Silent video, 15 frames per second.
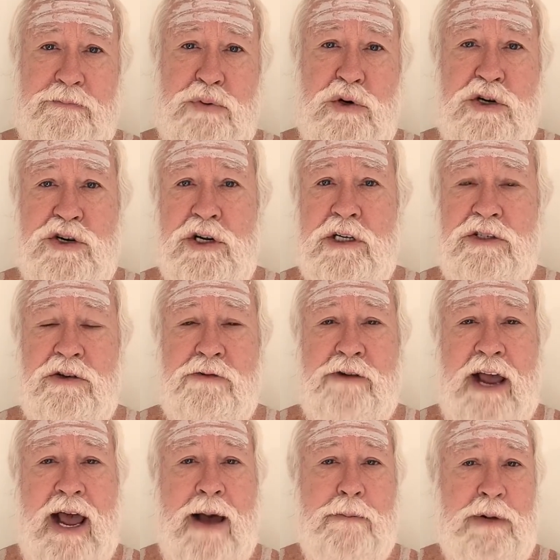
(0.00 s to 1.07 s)
pushings
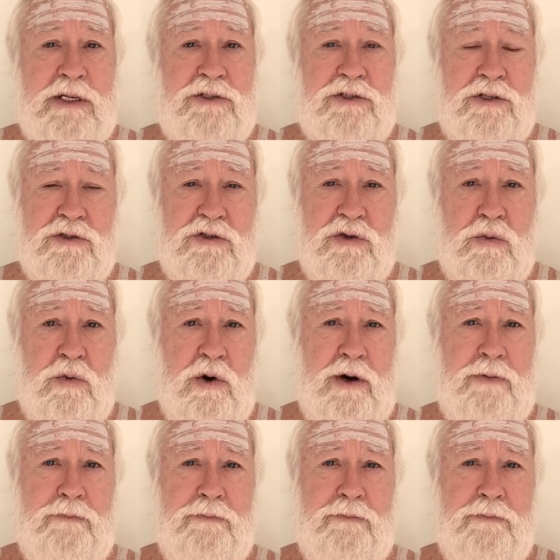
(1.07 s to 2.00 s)
of habits, and so on.